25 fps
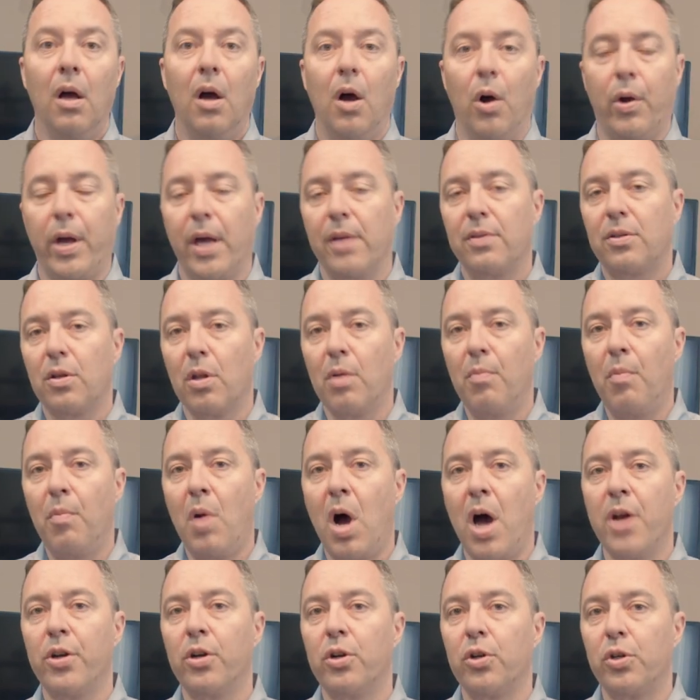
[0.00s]
Okay, so the
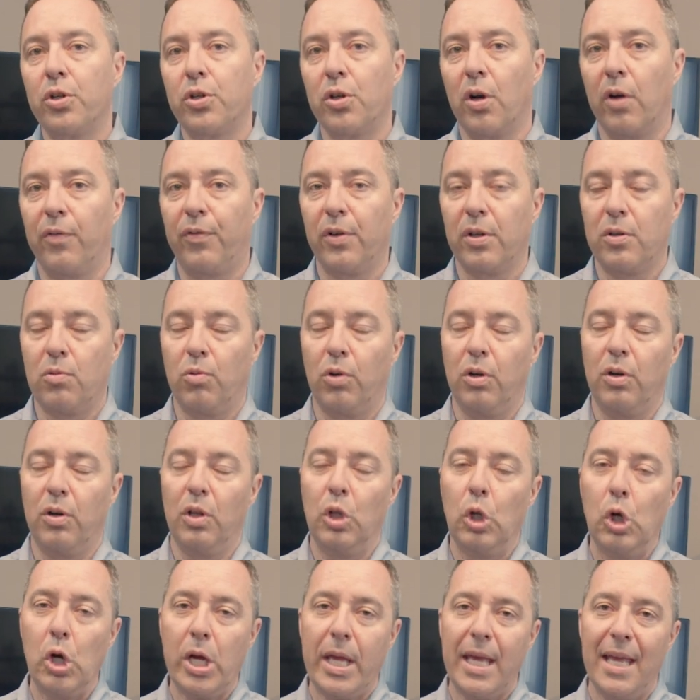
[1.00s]
monitor surface, we're
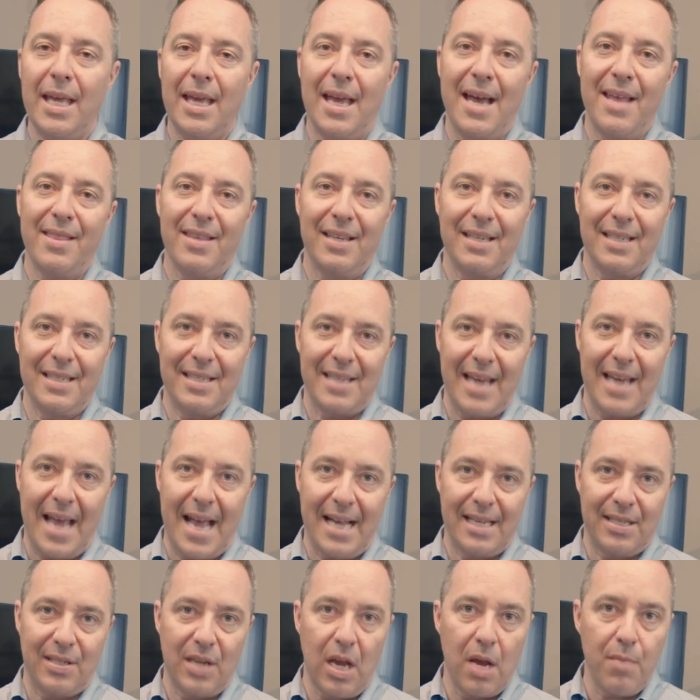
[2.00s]
looking at the
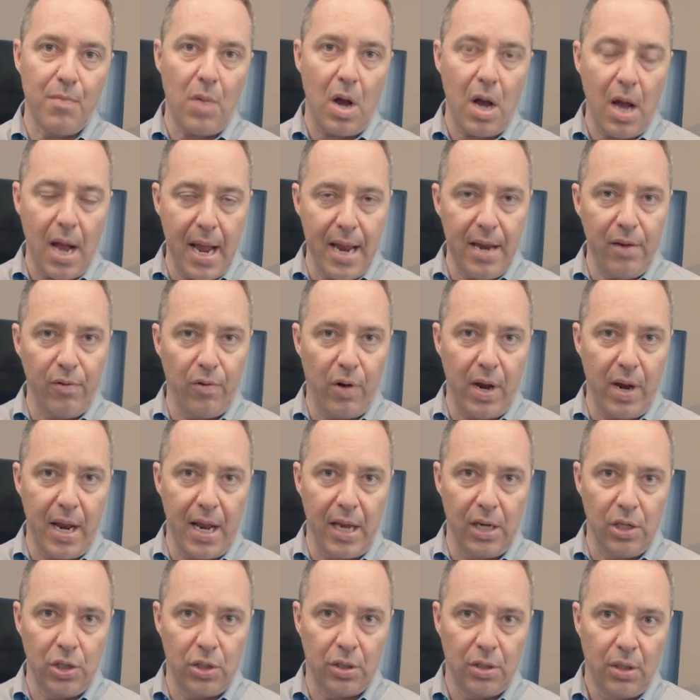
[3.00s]
exact same height
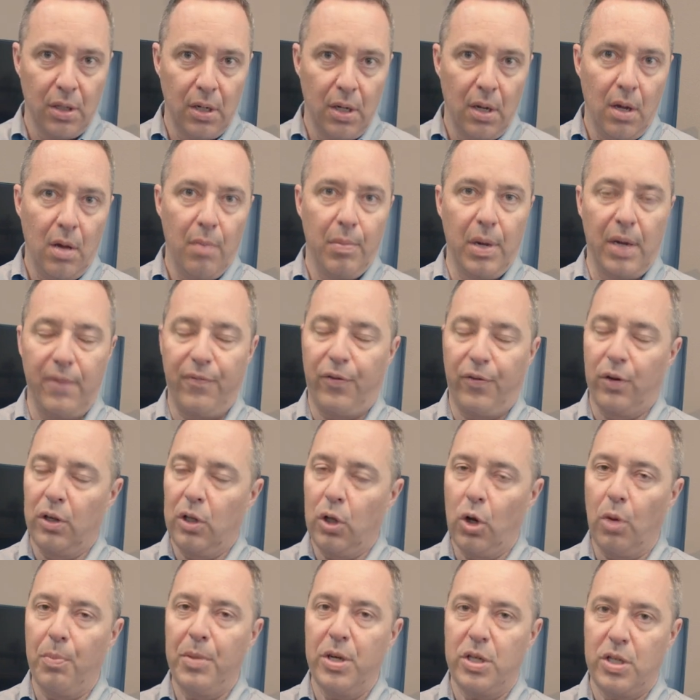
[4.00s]
range, but for a
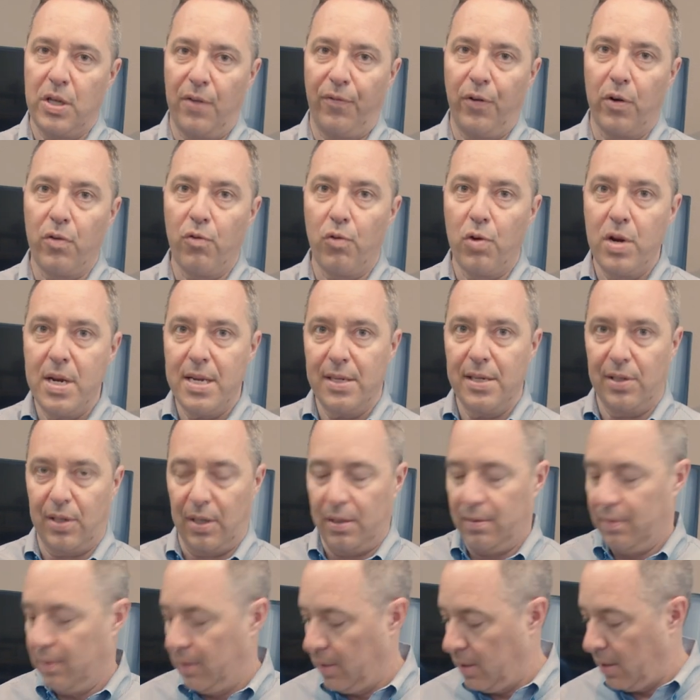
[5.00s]
little bit different
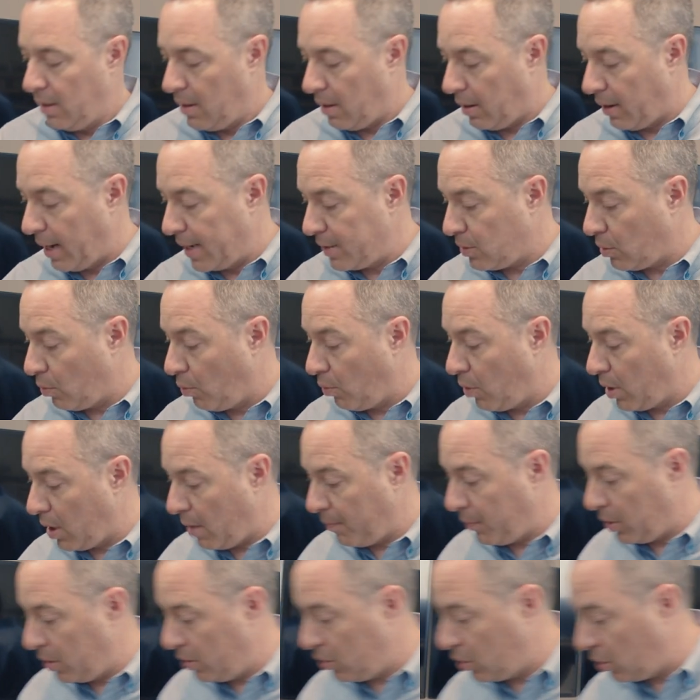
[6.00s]
reason. All right, so what
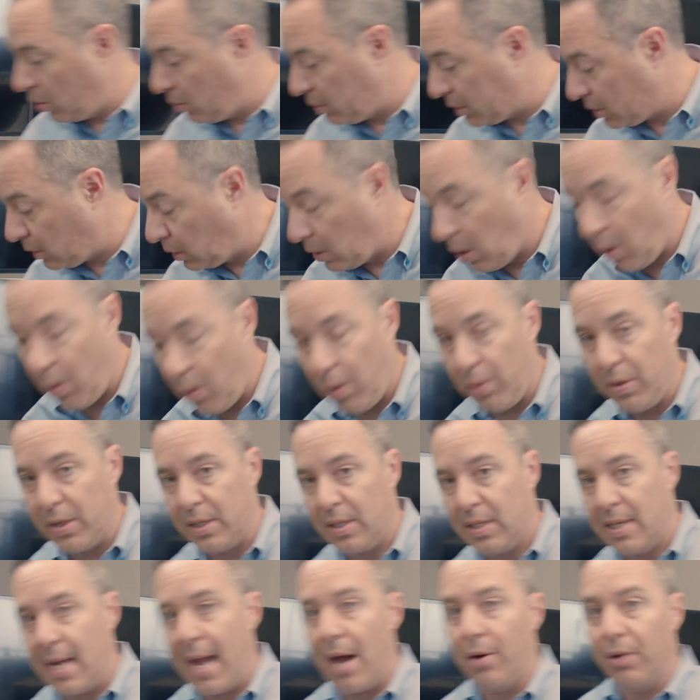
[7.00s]
I'm going to do is lower
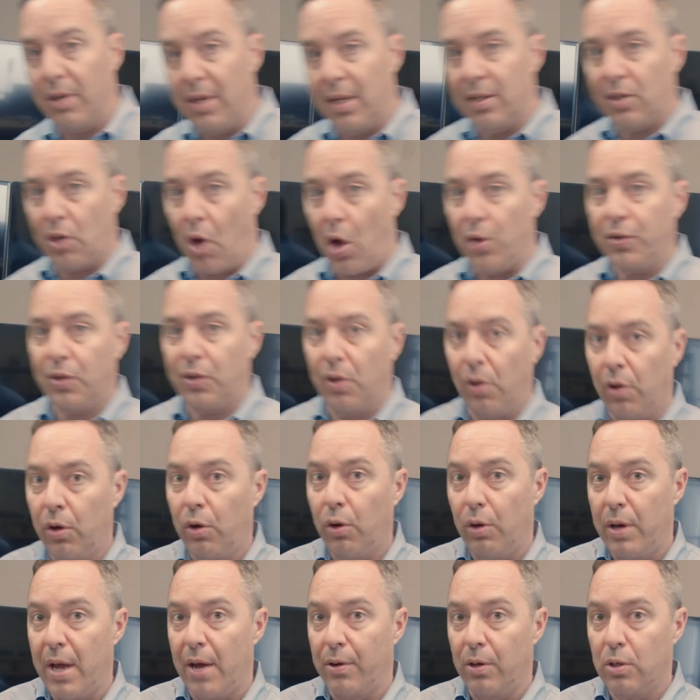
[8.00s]
this down, and it's also going
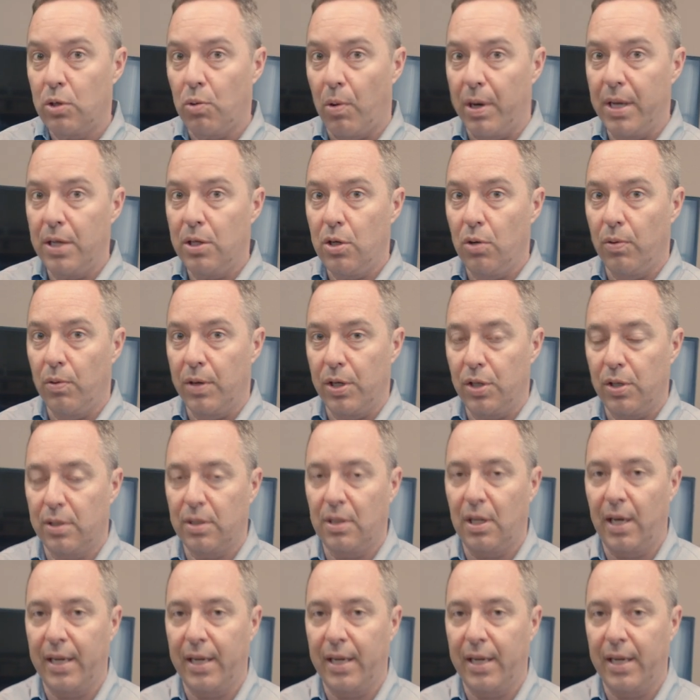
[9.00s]
to go down to 22 inches.